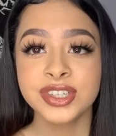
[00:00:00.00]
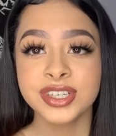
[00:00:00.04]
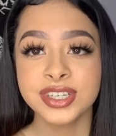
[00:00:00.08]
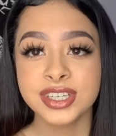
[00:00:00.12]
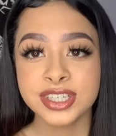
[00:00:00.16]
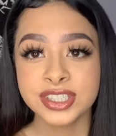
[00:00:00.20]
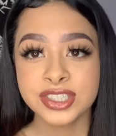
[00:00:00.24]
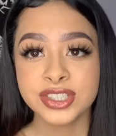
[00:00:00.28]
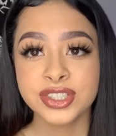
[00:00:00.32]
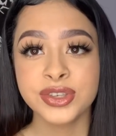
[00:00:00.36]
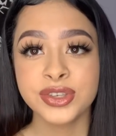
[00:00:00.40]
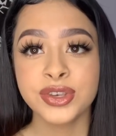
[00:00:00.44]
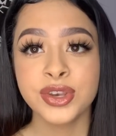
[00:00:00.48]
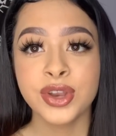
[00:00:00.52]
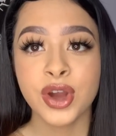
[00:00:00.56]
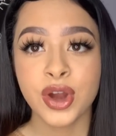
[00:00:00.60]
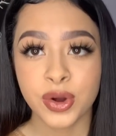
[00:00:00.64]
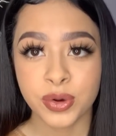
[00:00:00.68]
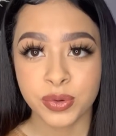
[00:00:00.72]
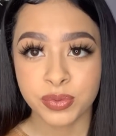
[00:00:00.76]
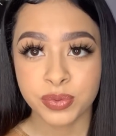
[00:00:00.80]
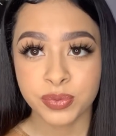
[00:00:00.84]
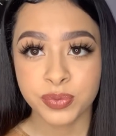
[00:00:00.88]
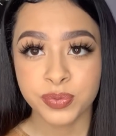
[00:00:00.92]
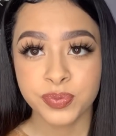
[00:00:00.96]
is
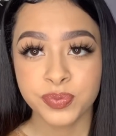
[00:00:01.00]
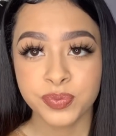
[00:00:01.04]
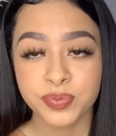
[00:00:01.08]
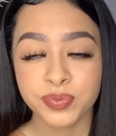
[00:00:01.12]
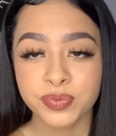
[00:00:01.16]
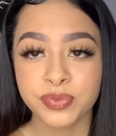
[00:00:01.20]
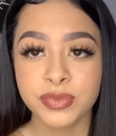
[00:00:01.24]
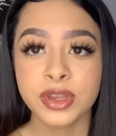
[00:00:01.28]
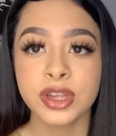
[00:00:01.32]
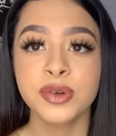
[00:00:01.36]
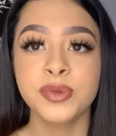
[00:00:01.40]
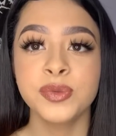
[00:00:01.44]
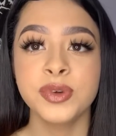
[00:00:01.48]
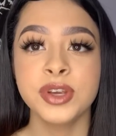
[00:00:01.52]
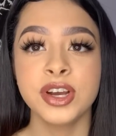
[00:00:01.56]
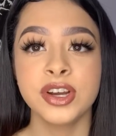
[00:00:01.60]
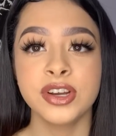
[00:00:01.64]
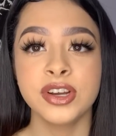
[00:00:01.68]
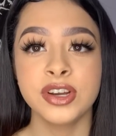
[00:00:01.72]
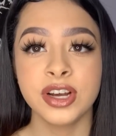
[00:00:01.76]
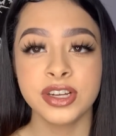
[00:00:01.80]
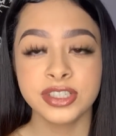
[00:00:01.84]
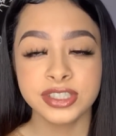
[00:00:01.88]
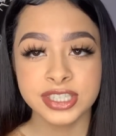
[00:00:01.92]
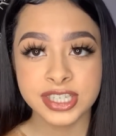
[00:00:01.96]
no. We are
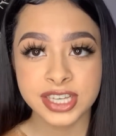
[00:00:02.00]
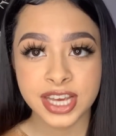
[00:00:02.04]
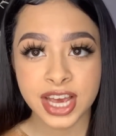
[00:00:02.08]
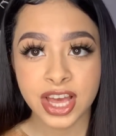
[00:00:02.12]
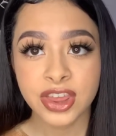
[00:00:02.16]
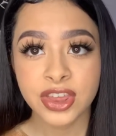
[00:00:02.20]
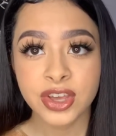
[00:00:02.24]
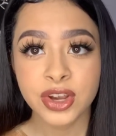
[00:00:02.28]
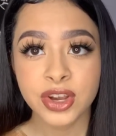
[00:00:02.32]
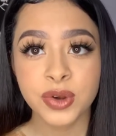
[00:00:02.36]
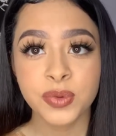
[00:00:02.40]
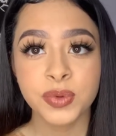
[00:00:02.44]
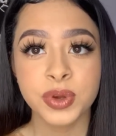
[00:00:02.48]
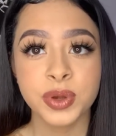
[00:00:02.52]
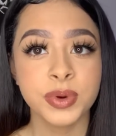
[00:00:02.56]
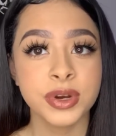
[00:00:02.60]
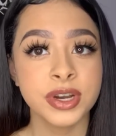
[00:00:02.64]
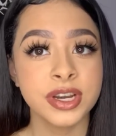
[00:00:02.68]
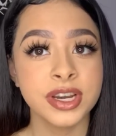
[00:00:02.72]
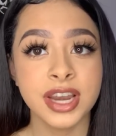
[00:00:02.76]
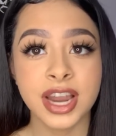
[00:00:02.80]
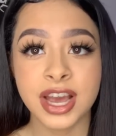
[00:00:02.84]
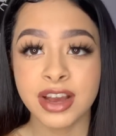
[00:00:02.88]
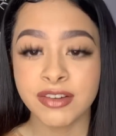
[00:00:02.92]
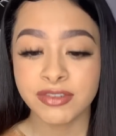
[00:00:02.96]
not together. We were
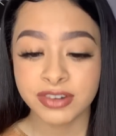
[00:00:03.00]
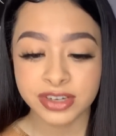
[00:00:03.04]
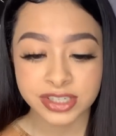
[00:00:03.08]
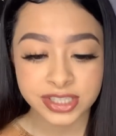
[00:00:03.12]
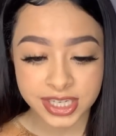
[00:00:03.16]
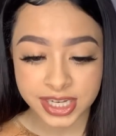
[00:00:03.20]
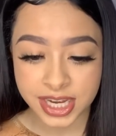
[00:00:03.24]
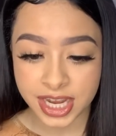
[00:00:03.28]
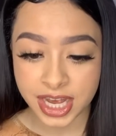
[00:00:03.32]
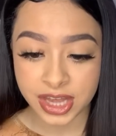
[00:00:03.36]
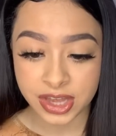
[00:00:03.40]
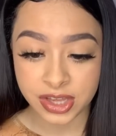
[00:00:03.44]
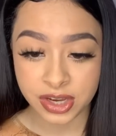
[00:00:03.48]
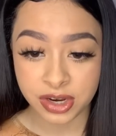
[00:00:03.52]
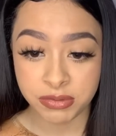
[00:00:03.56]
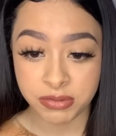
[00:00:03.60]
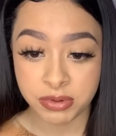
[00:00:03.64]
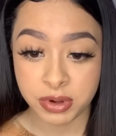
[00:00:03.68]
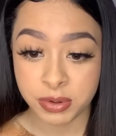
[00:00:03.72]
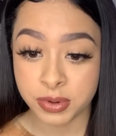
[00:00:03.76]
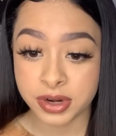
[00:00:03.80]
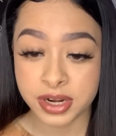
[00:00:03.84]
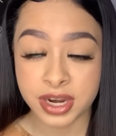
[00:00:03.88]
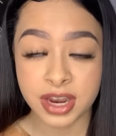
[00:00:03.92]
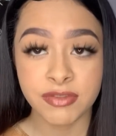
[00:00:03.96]
never together. We
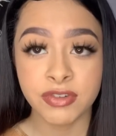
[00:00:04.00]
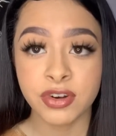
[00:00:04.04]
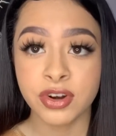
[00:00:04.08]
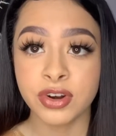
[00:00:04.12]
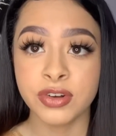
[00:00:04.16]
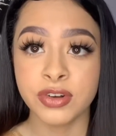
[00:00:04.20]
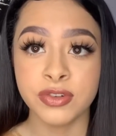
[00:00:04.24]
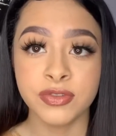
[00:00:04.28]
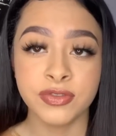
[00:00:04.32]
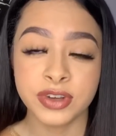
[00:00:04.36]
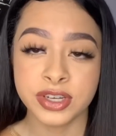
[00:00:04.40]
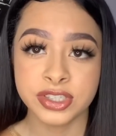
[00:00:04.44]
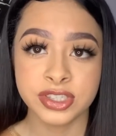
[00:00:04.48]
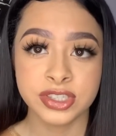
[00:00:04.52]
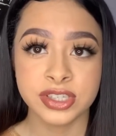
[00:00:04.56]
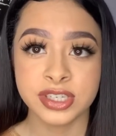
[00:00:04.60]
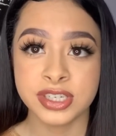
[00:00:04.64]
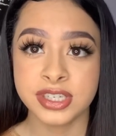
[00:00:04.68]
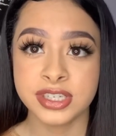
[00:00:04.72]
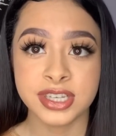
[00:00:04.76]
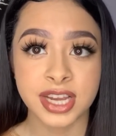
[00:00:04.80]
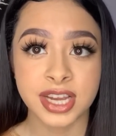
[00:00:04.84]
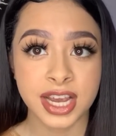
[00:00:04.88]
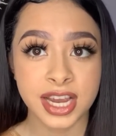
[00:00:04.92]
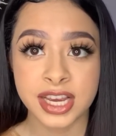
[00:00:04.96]
were never officially
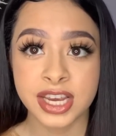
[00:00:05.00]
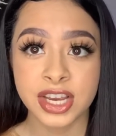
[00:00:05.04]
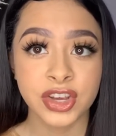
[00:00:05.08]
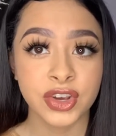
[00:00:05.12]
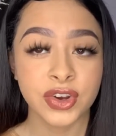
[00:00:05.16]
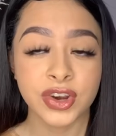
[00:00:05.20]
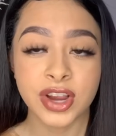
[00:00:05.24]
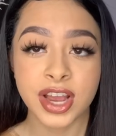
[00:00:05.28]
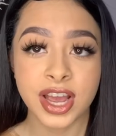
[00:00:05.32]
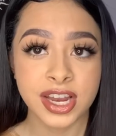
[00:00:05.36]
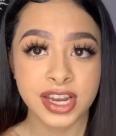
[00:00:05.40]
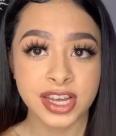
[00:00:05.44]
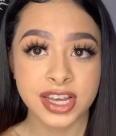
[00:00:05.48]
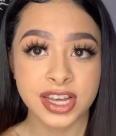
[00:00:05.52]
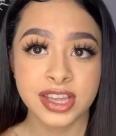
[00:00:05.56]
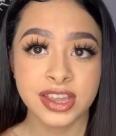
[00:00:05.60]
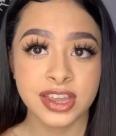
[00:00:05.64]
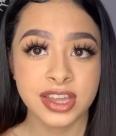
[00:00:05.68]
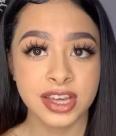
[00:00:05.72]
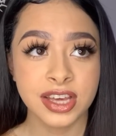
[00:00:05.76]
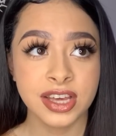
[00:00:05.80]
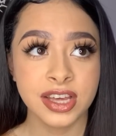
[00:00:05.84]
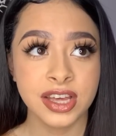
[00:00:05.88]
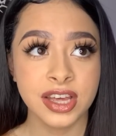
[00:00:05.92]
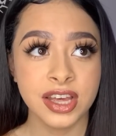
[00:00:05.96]
dating or
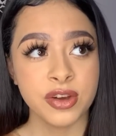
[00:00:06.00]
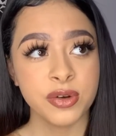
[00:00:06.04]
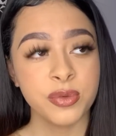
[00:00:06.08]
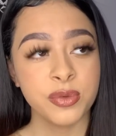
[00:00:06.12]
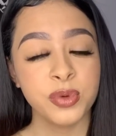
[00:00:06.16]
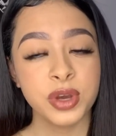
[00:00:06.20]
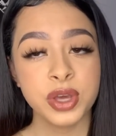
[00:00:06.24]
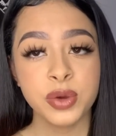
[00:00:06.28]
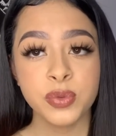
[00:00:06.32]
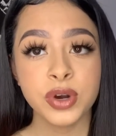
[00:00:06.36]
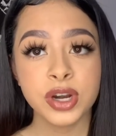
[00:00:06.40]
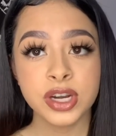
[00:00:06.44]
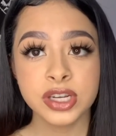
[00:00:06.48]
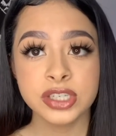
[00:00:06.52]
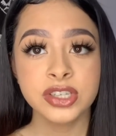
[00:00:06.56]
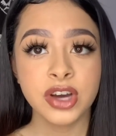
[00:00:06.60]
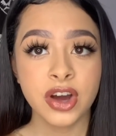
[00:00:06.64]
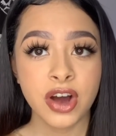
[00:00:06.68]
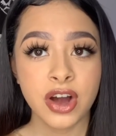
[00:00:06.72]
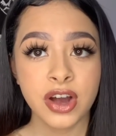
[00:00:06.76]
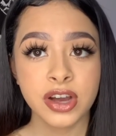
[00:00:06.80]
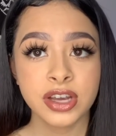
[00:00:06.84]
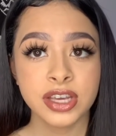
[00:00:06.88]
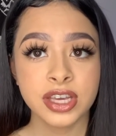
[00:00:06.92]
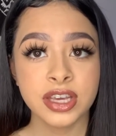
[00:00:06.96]
anything. We were
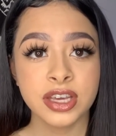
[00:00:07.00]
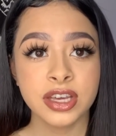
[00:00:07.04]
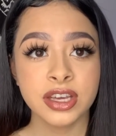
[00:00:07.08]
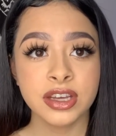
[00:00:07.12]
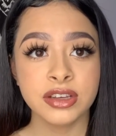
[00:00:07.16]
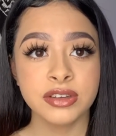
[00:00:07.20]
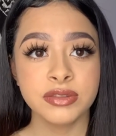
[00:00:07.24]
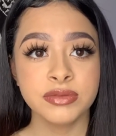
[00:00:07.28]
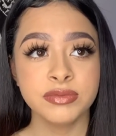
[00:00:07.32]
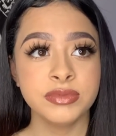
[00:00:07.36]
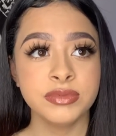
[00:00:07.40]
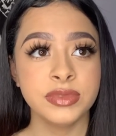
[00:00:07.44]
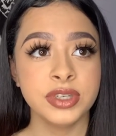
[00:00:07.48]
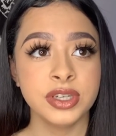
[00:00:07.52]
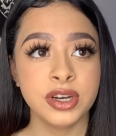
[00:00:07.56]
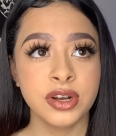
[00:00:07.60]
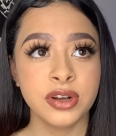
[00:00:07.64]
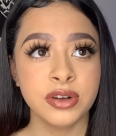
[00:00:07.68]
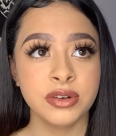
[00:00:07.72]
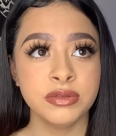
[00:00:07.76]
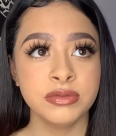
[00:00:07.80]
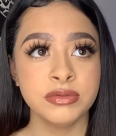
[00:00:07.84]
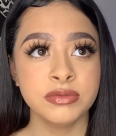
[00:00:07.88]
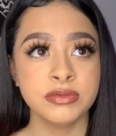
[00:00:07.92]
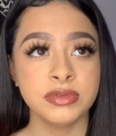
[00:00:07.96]
talking, you
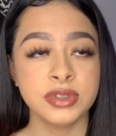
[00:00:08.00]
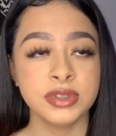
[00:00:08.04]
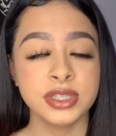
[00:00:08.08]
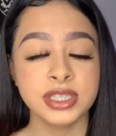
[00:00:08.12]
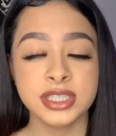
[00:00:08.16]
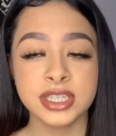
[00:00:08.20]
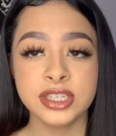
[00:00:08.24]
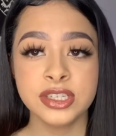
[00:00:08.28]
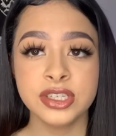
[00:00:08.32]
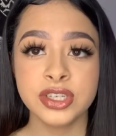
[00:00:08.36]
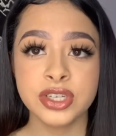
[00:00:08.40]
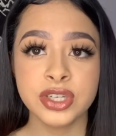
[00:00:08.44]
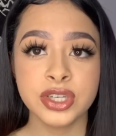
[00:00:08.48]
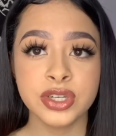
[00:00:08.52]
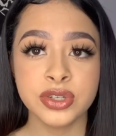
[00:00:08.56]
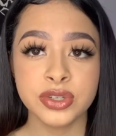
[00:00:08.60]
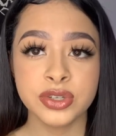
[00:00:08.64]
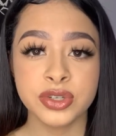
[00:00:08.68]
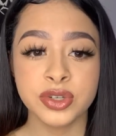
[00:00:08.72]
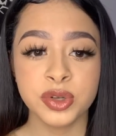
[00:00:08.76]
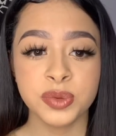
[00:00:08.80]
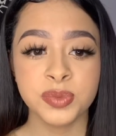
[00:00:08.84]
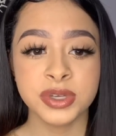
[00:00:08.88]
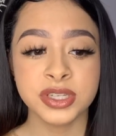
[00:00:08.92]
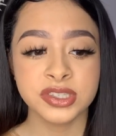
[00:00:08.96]
know, we did do
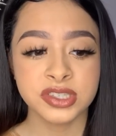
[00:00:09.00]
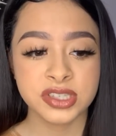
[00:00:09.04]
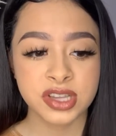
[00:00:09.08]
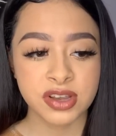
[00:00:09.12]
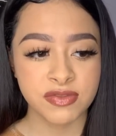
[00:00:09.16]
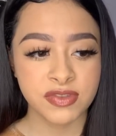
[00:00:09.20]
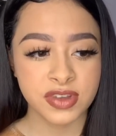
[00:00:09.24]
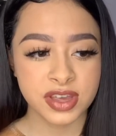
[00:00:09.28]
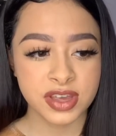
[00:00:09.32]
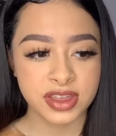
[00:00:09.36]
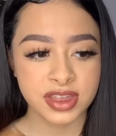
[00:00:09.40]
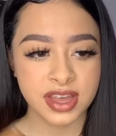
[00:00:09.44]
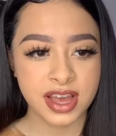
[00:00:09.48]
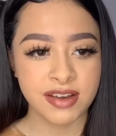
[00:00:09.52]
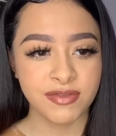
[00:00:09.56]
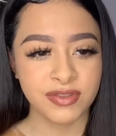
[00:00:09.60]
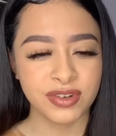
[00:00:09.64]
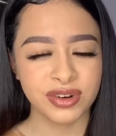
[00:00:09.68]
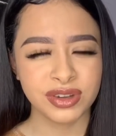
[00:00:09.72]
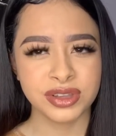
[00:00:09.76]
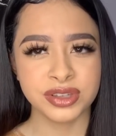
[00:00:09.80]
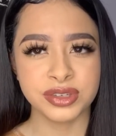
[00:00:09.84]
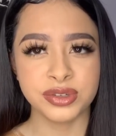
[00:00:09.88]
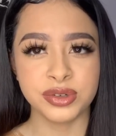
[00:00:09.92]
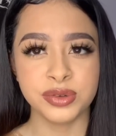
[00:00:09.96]
YouTube and stuff like that for
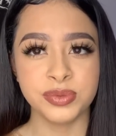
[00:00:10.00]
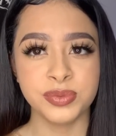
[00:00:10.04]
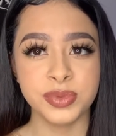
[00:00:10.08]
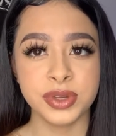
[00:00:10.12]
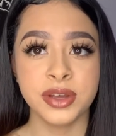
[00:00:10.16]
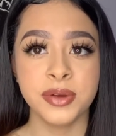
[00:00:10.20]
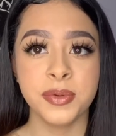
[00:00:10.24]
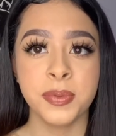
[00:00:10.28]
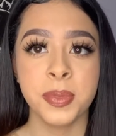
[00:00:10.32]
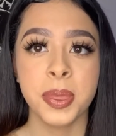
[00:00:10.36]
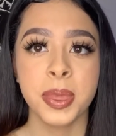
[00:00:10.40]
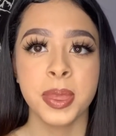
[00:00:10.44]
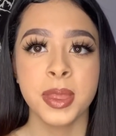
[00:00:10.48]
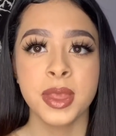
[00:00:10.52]
a little bit,